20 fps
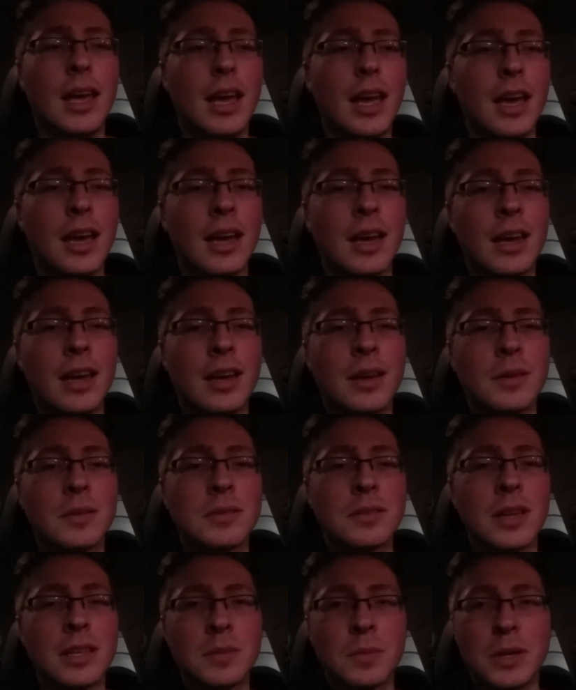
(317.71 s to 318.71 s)

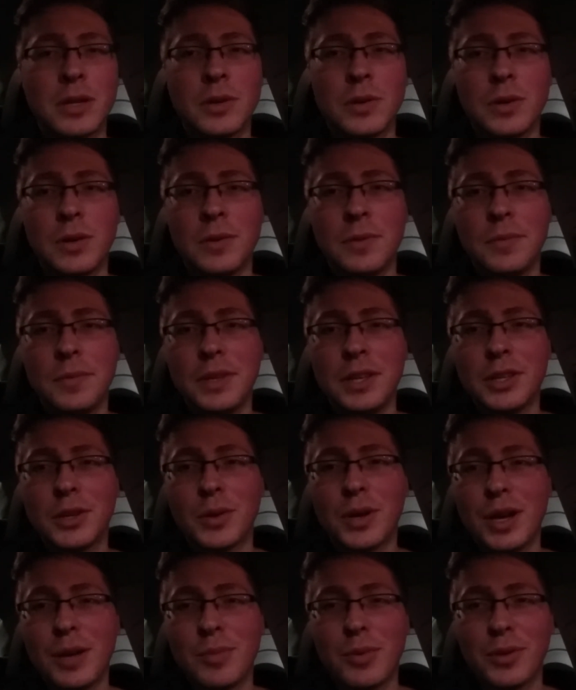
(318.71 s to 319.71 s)
So that's pretty cool. Either
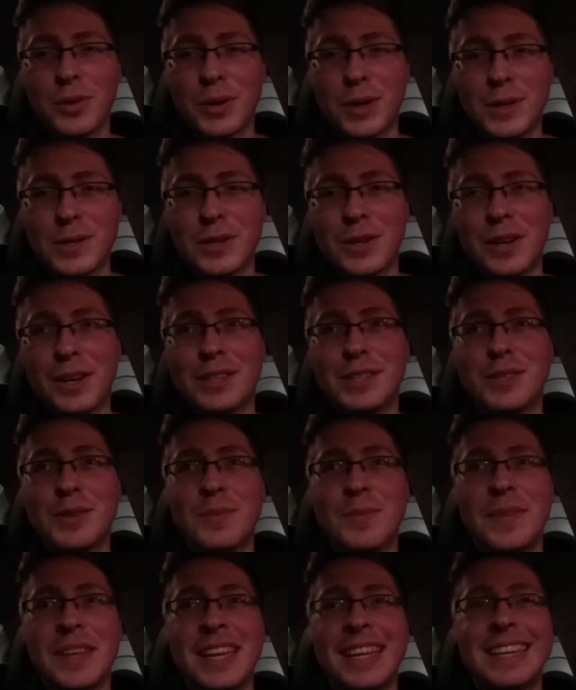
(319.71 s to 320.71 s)
way, both cars are
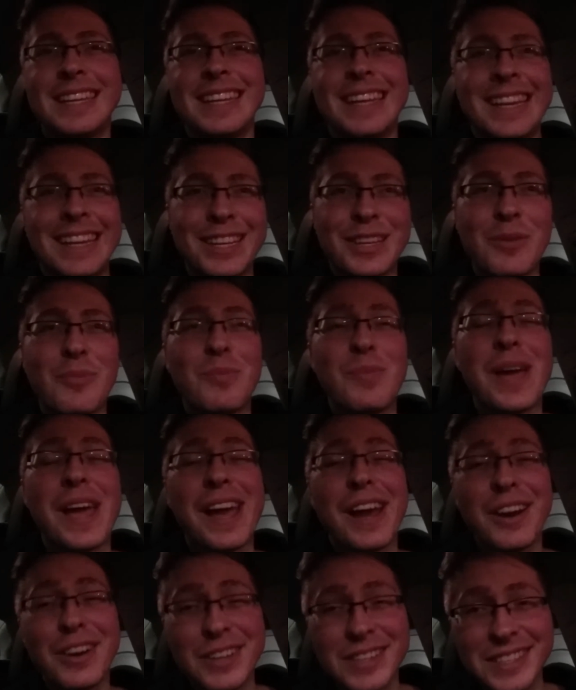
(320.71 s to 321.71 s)
awesome. And in
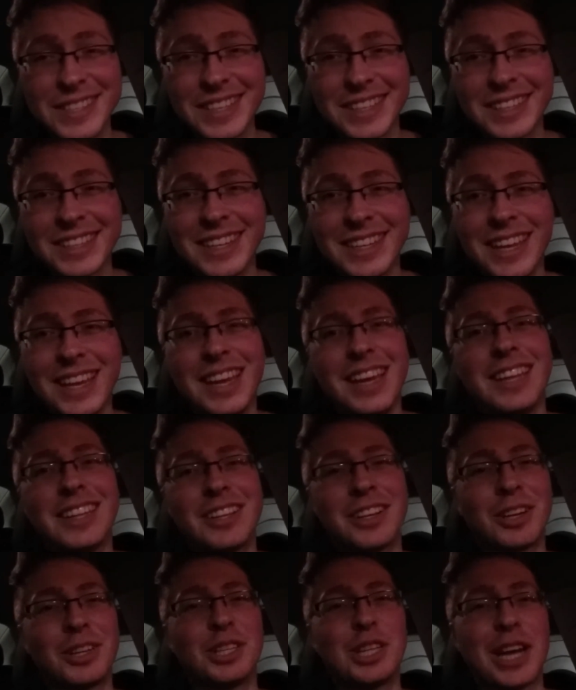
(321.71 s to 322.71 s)
comparison,
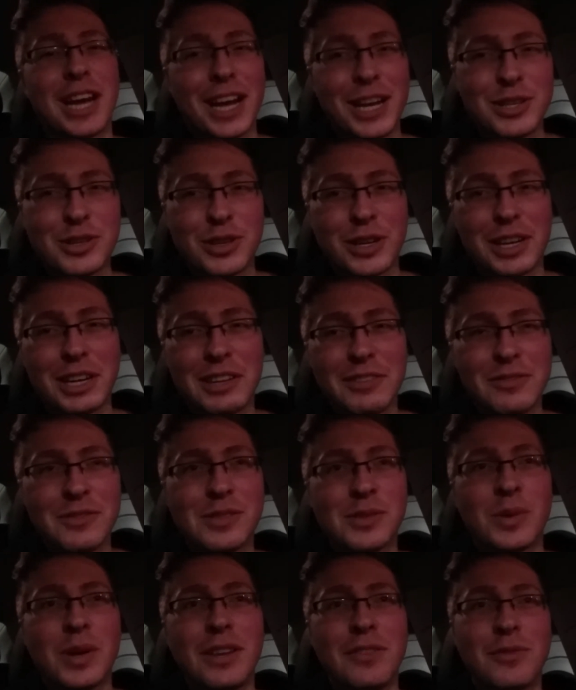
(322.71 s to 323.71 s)
the car that I drive, the
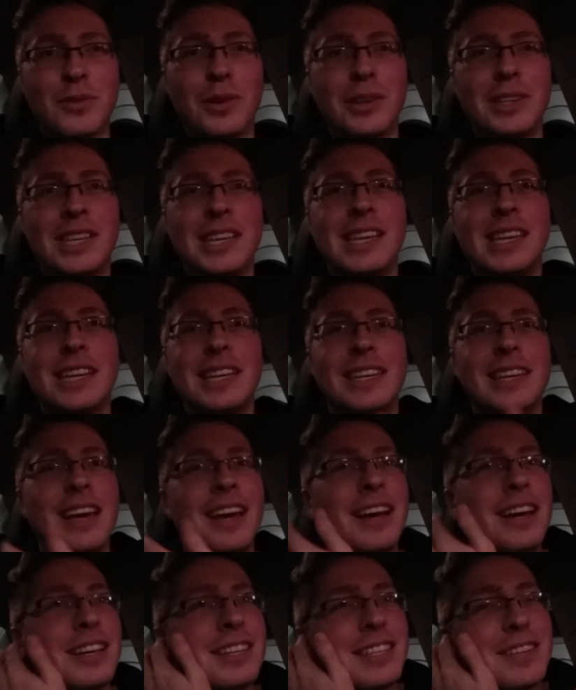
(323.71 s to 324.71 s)
2014
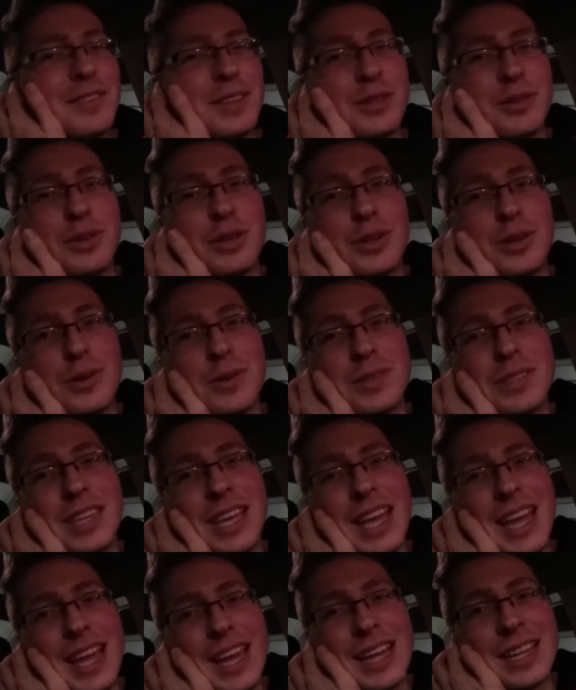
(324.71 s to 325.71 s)
Chevy Cruze,
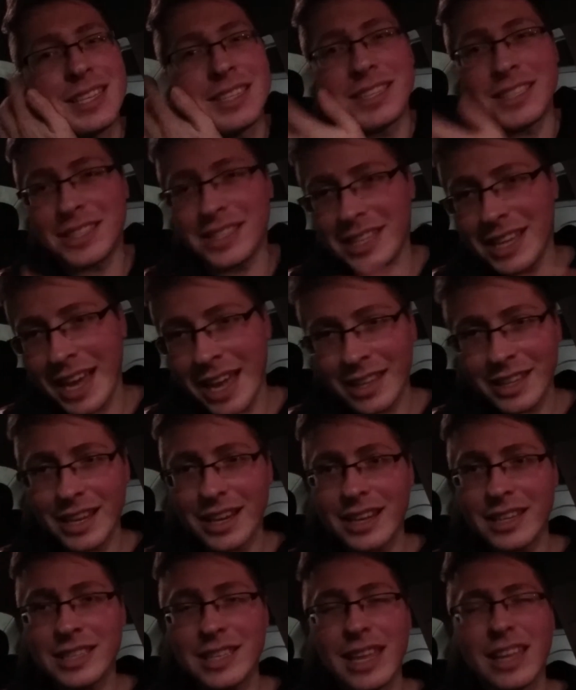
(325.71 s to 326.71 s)
it's just the
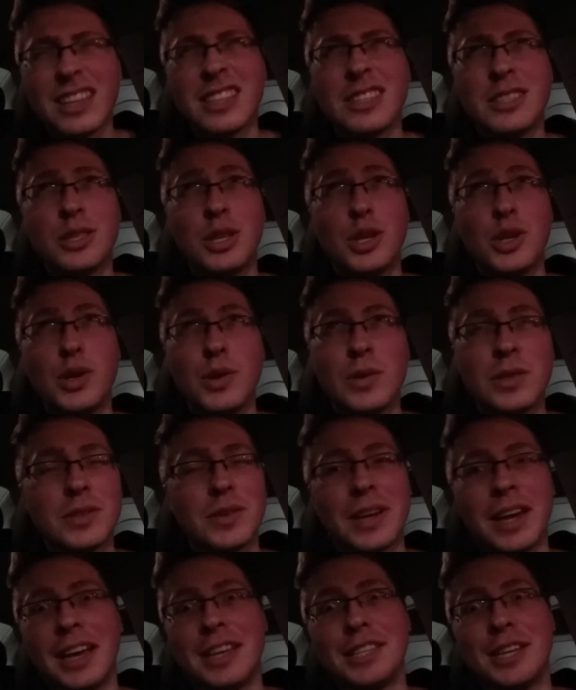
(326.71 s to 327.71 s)
LS2, so
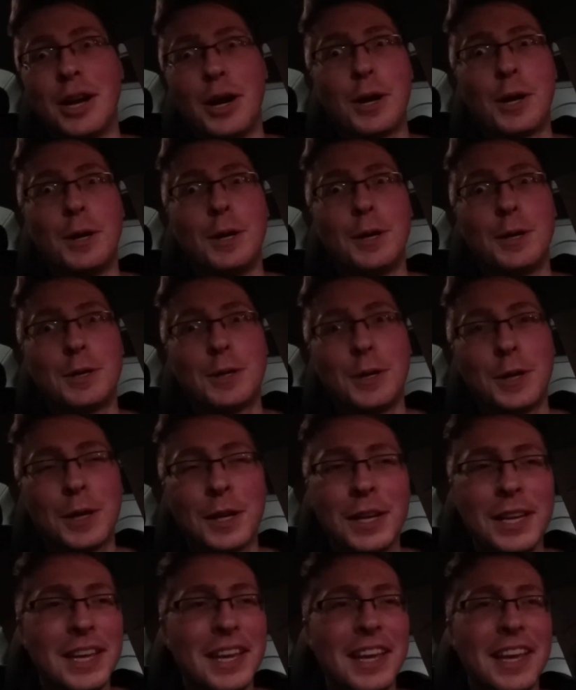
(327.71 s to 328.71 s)
it has air
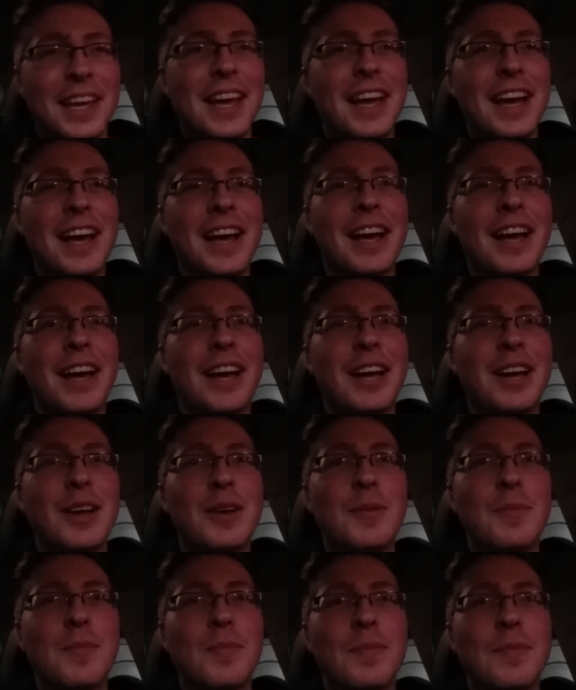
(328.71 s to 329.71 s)
conditioning.
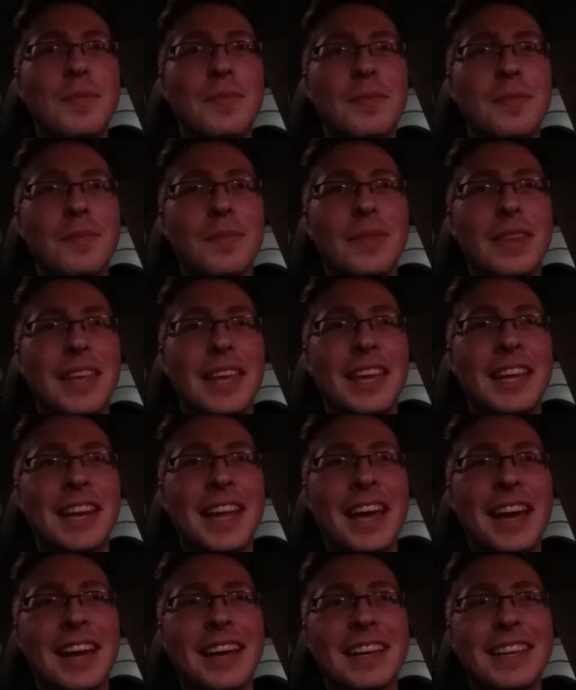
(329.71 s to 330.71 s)
It
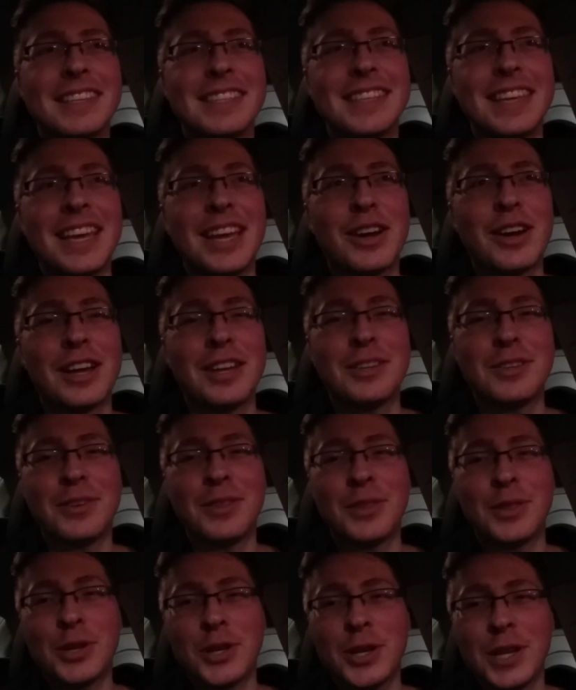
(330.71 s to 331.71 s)
has a
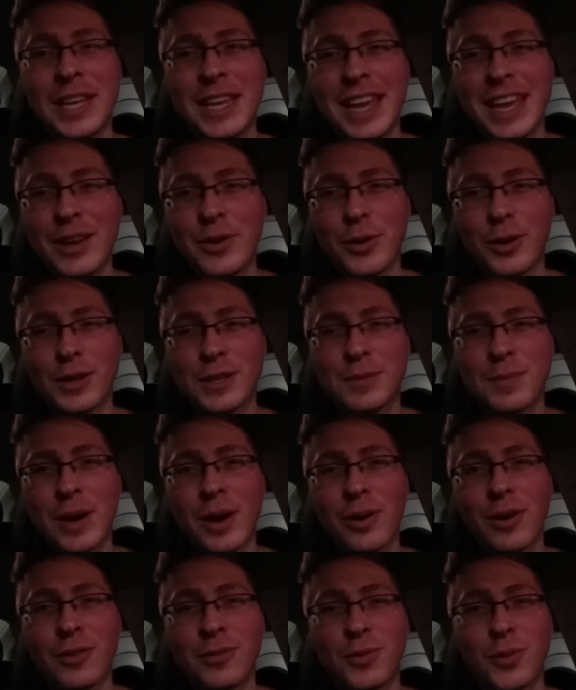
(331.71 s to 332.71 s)
138
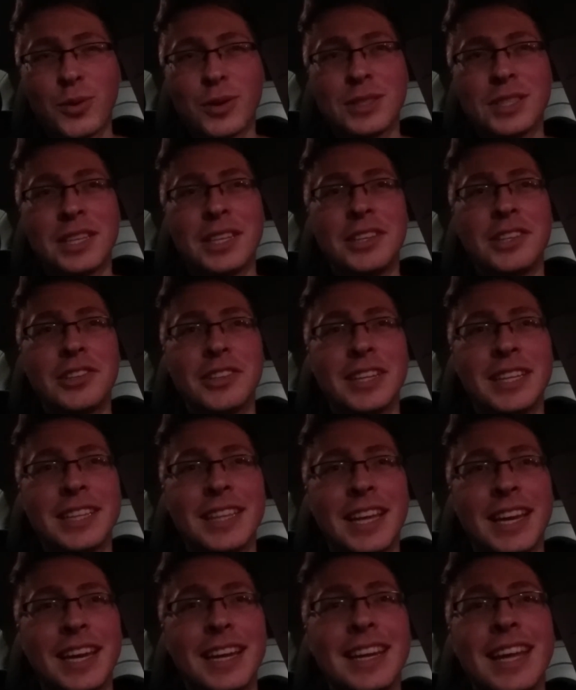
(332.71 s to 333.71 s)
horsepower 4-cylinder
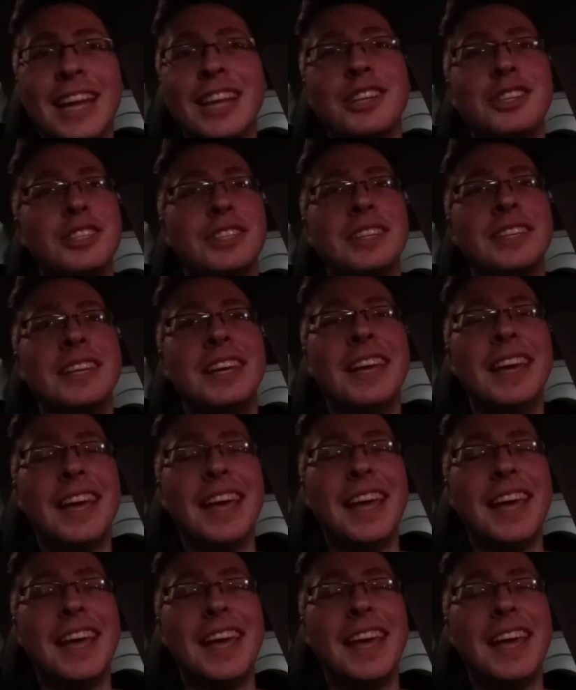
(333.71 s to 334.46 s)
inline engine.